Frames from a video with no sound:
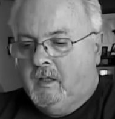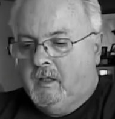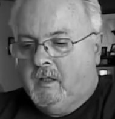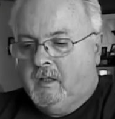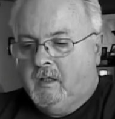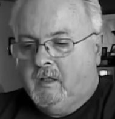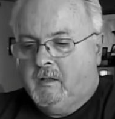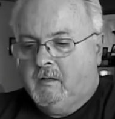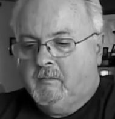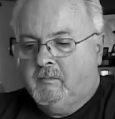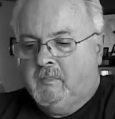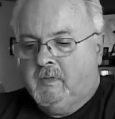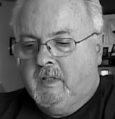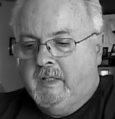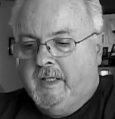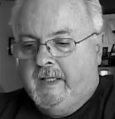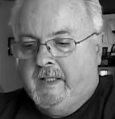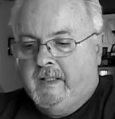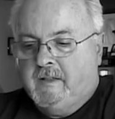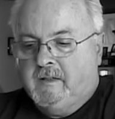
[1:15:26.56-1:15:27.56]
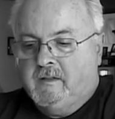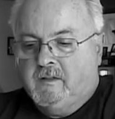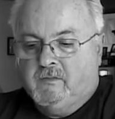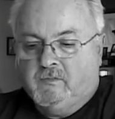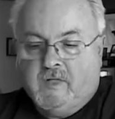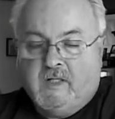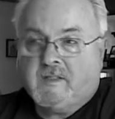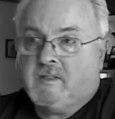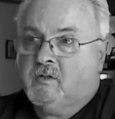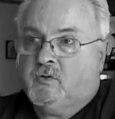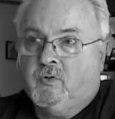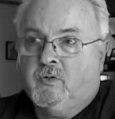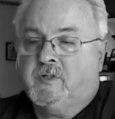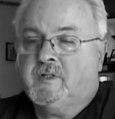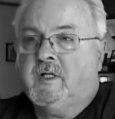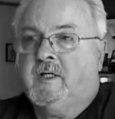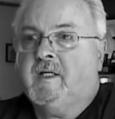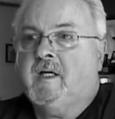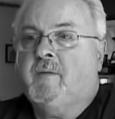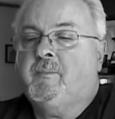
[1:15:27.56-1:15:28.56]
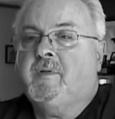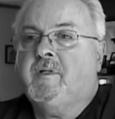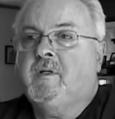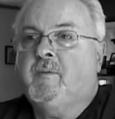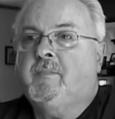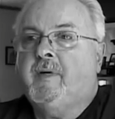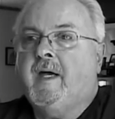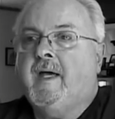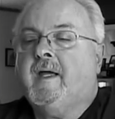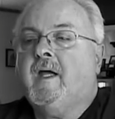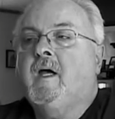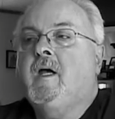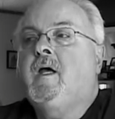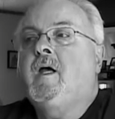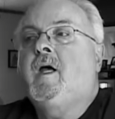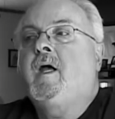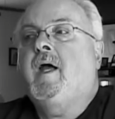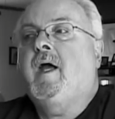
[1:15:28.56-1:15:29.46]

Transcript: um, and the rest, of course, I kept in the bank.